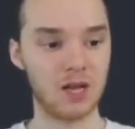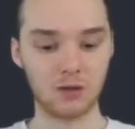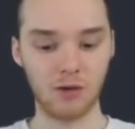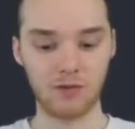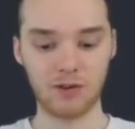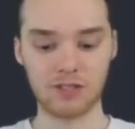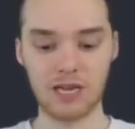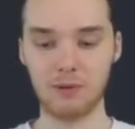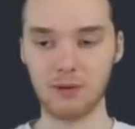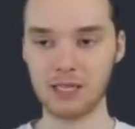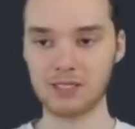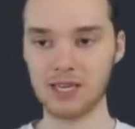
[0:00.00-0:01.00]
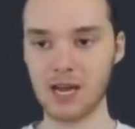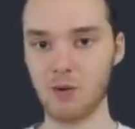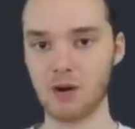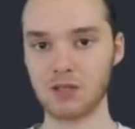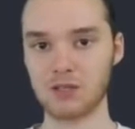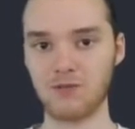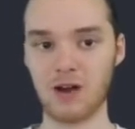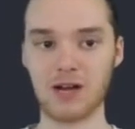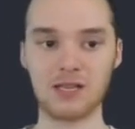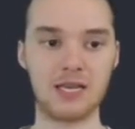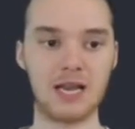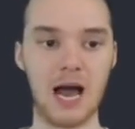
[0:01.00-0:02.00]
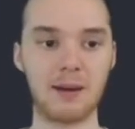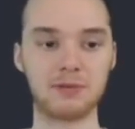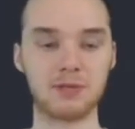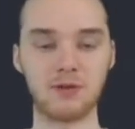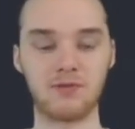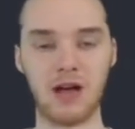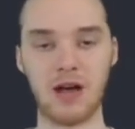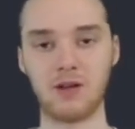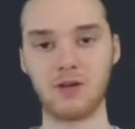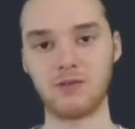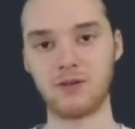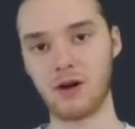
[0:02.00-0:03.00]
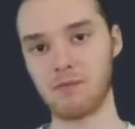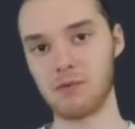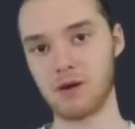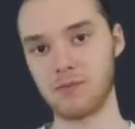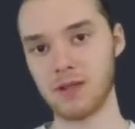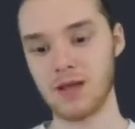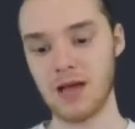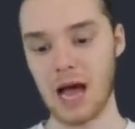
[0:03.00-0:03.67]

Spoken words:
So for example, let's say I wanted to find the absolute value of a number.